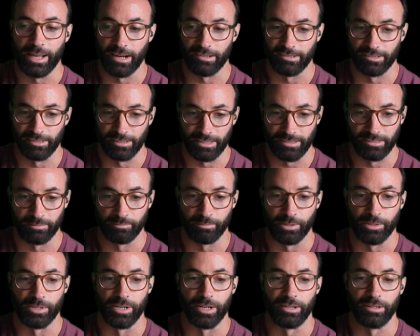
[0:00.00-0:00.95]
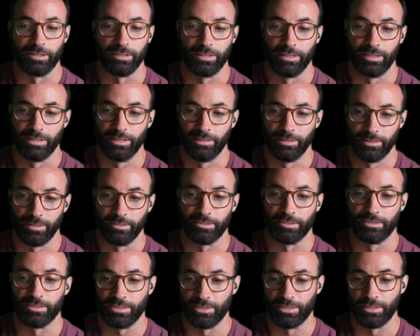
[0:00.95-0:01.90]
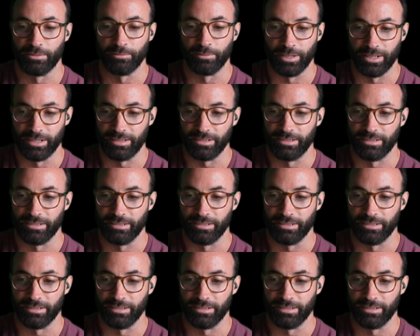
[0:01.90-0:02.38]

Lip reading: actually support? Those are two different,